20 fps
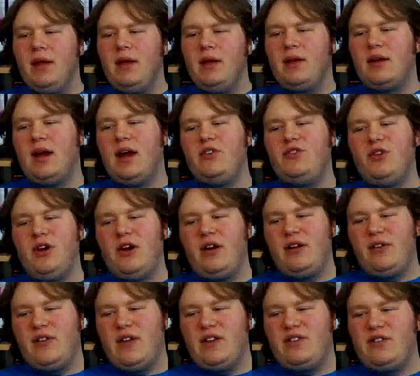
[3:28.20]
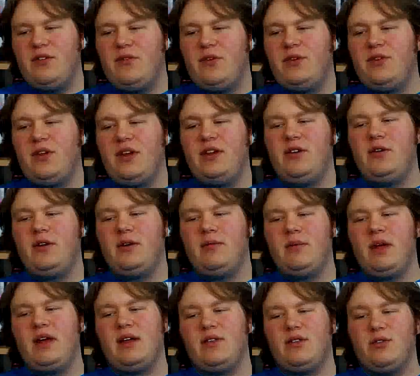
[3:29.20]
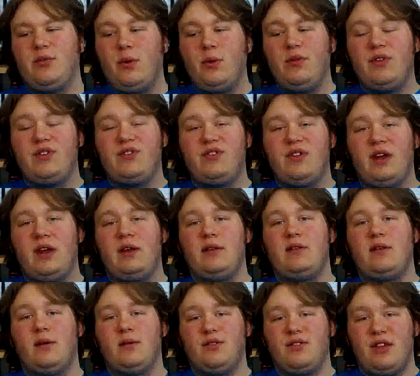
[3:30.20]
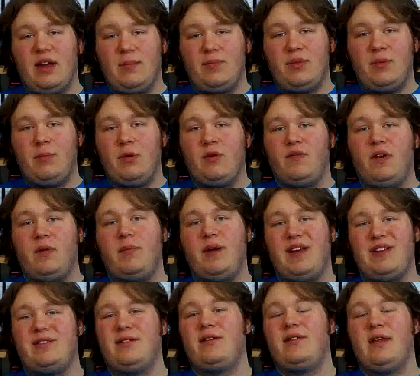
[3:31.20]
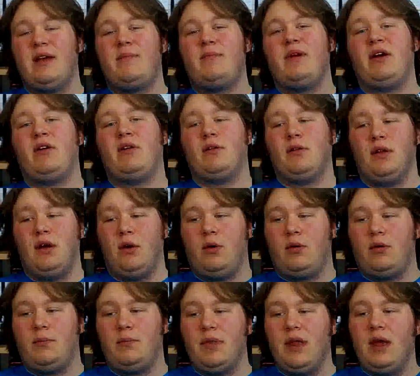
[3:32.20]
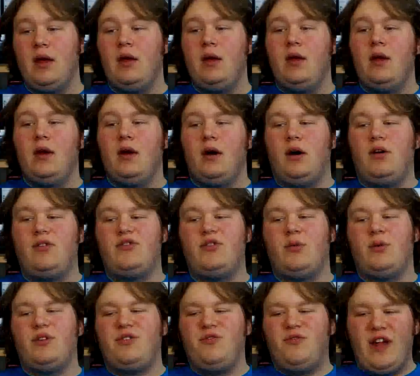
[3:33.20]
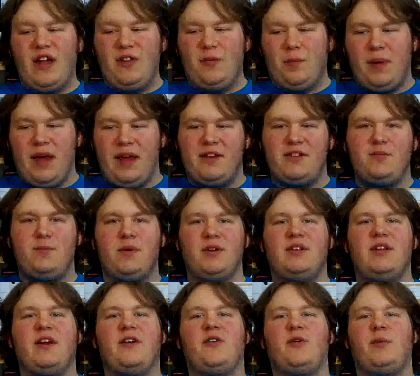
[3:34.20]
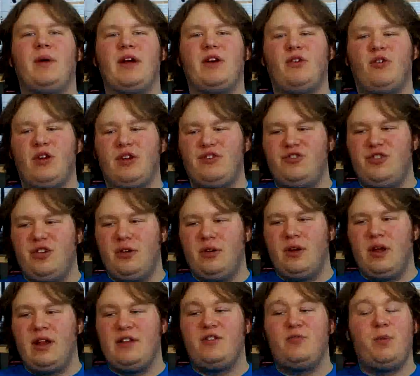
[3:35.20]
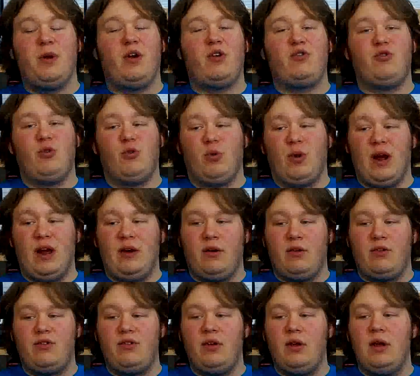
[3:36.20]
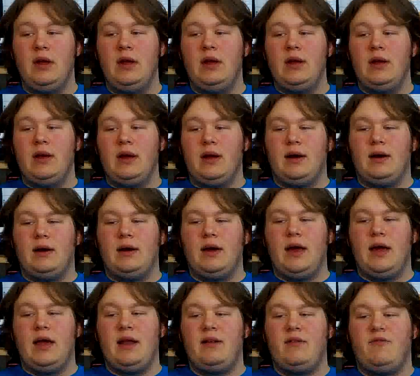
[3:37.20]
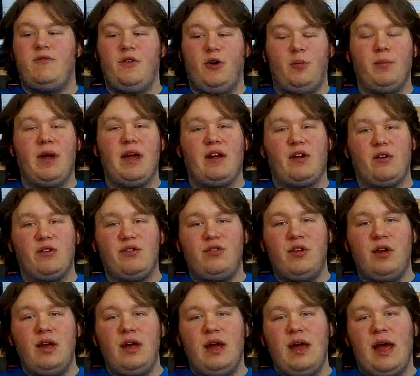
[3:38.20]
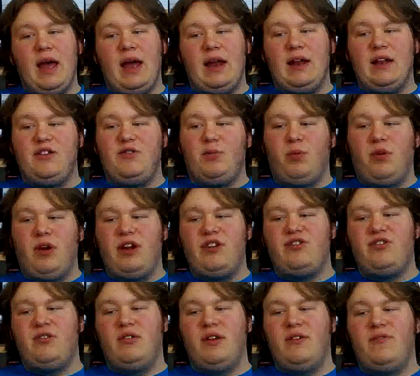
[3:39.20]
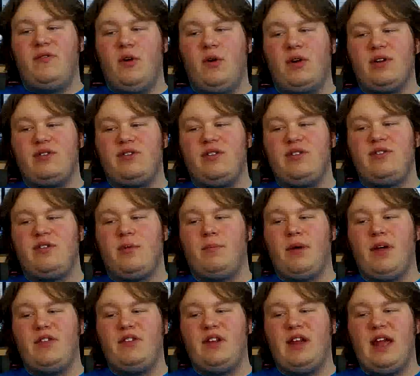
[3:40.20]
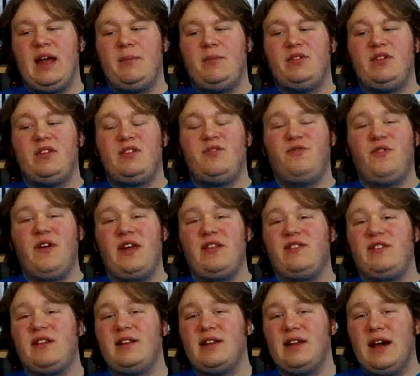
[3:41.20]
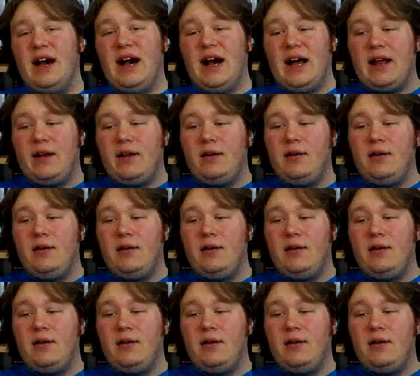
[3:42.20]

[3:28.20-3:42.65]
Contrary to this, if you think you can make it through the scene, don't skip the movie based on that merit alone. Also, it is faith-based, put together by Christian and spiritual writers and filmmakers, and inspirationally focuses on Bethany Hamilton's faith in God